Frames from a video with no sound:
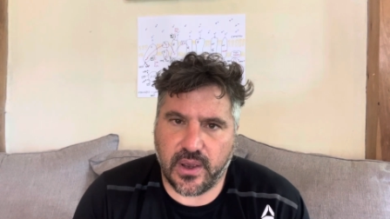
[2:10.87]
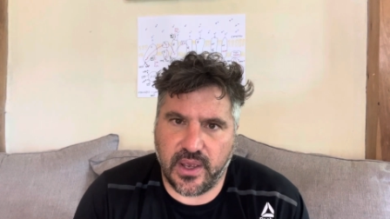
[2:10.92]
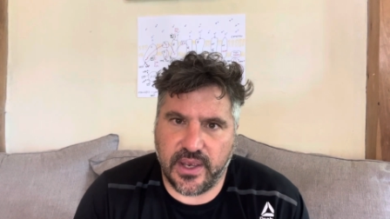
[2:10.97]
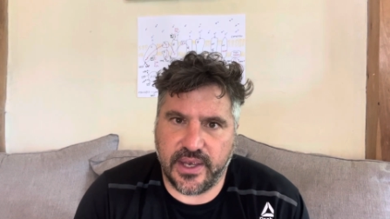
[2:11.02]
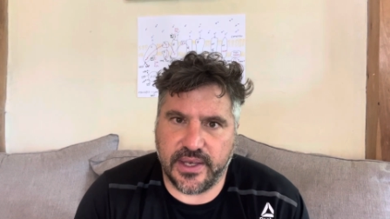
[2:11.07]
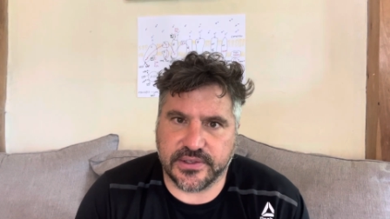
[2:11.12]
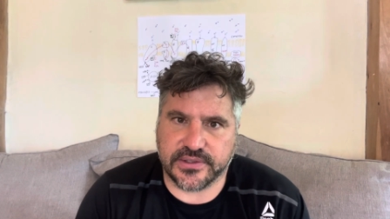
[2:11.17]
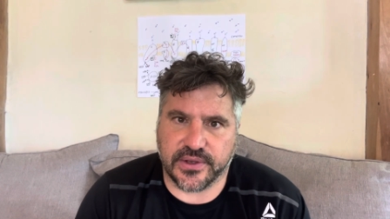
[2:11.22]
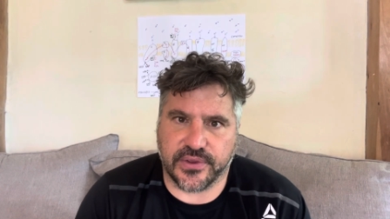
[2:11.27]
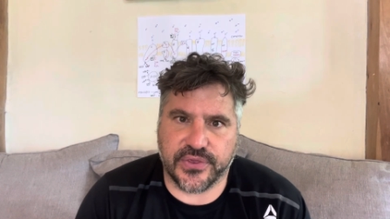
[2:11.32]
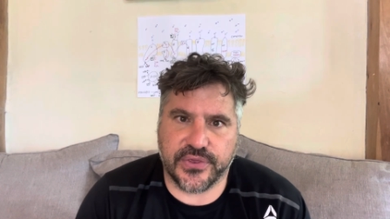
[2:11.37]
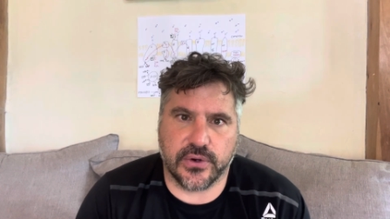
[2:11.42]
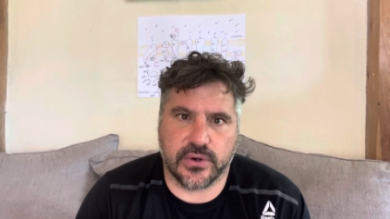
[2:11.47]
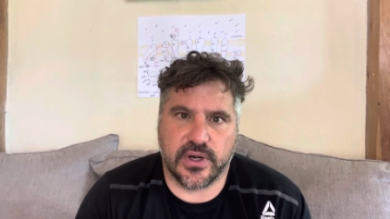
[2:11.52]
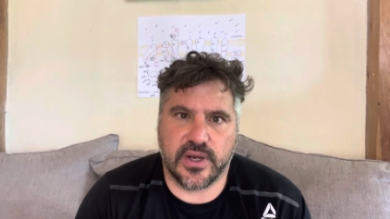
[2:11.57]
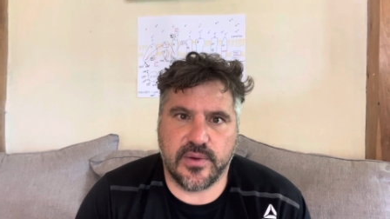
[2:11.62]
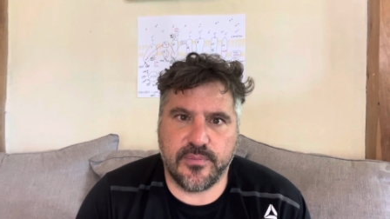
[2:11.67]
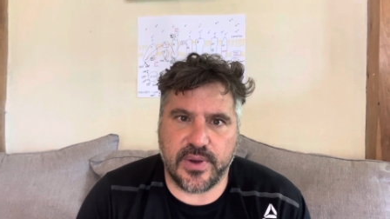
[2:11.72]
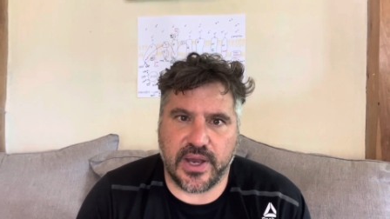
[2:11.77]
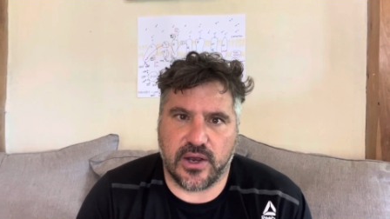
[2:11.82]
It's a
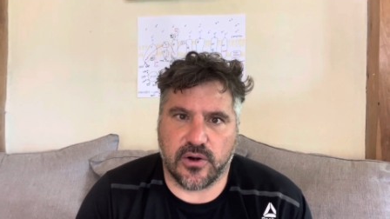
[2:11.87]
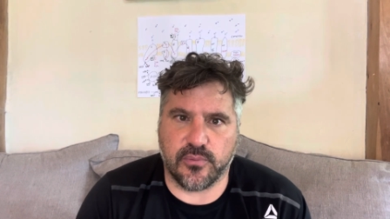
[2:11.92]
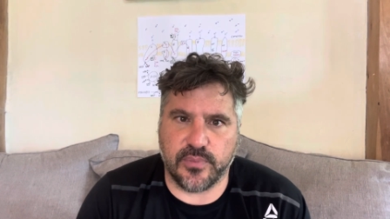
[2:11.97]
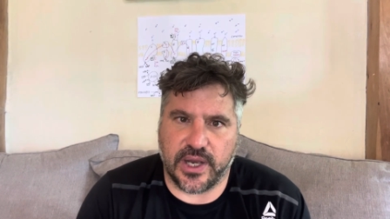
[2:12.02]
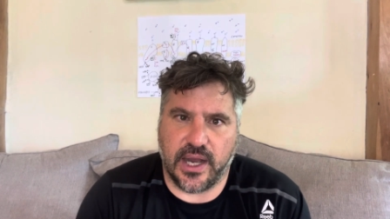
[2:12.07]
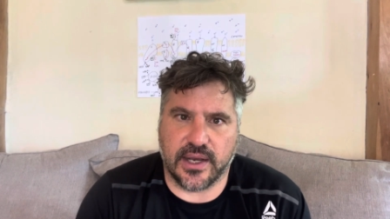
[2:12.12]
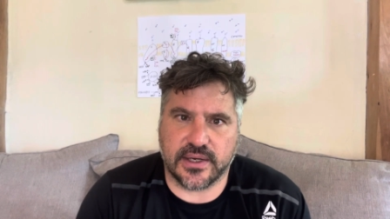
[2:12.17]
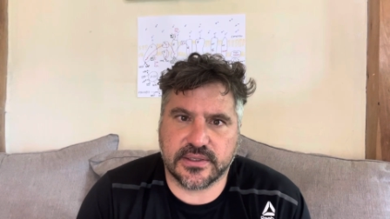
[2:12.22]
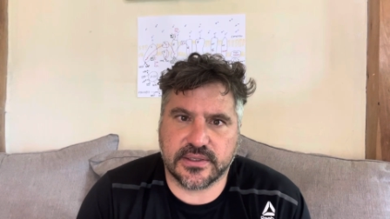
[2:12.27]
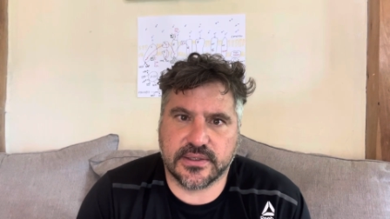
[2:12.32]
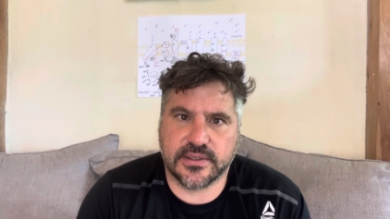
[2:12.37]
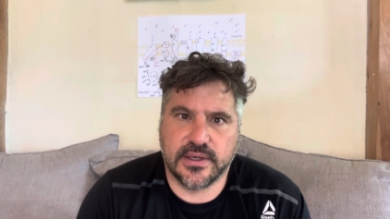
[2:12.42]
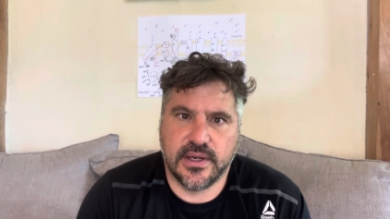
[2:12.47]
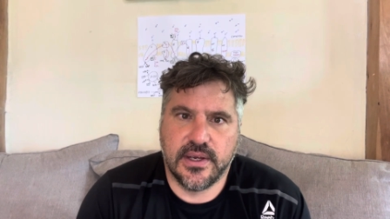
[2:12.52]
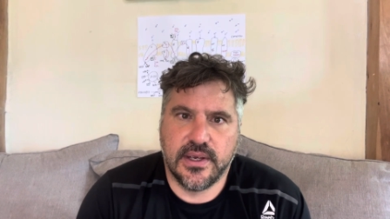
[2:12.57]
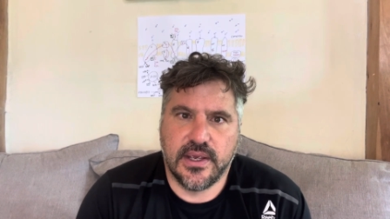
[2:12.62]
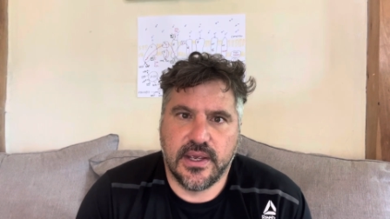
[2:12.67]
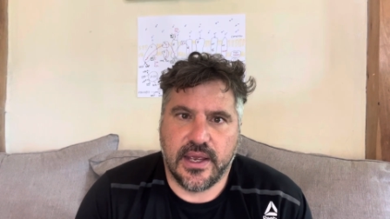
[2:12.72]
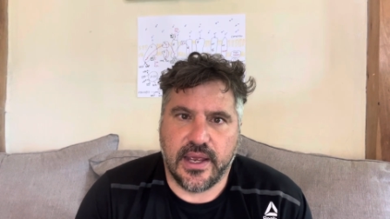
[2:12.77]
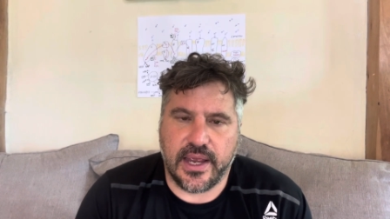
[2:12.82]
30 pound box
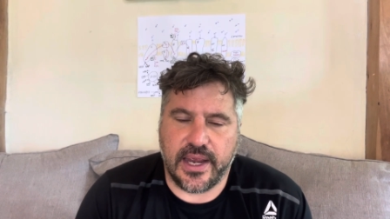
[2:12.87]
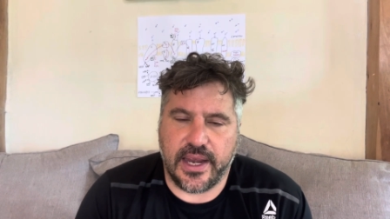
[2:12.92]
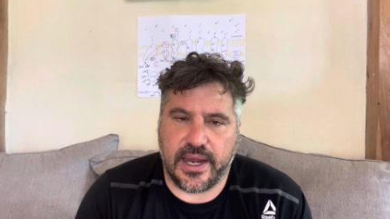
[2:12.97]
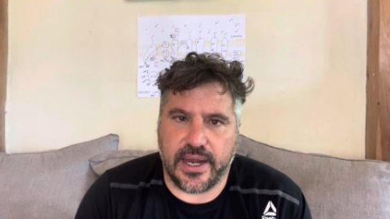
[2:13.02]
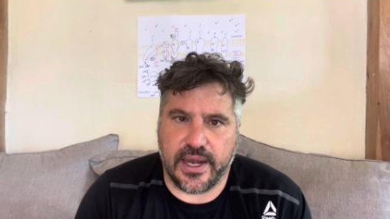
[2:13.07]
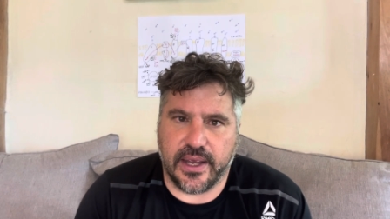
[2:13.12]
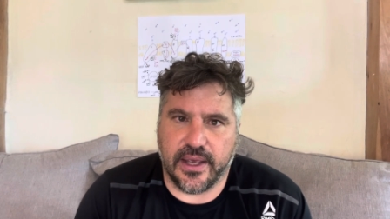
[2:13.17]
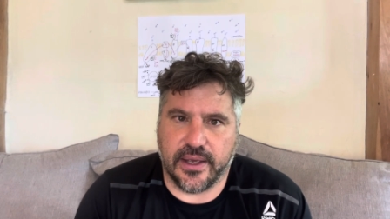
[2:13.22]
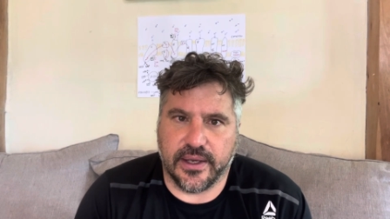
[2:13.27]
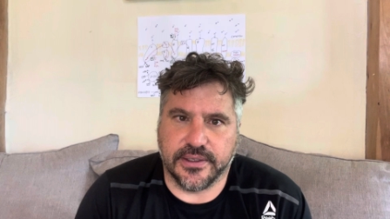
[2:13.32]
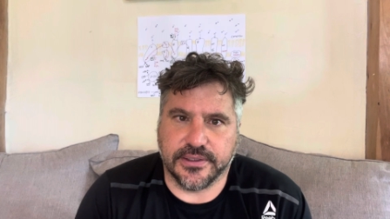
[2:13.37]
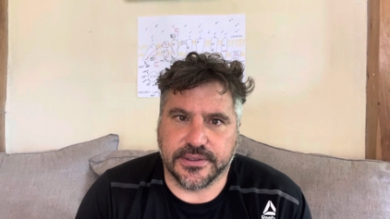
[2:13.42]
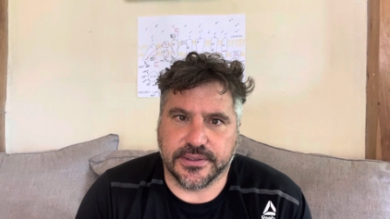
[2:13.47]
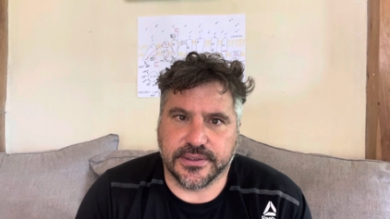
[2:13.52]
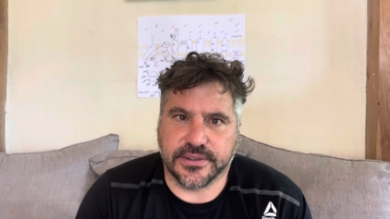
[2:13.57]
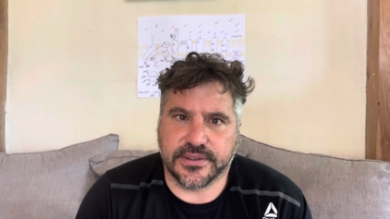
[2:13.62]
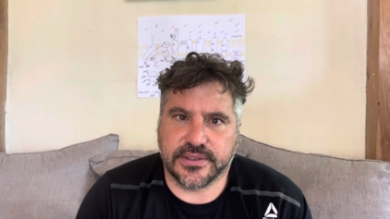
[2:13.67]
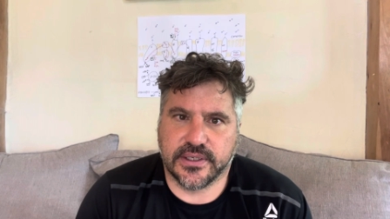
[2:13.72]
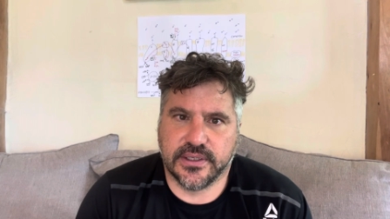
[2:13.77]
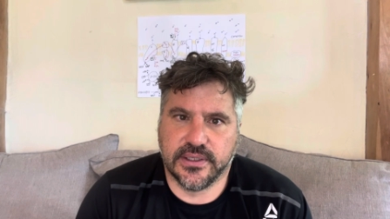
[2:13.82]
and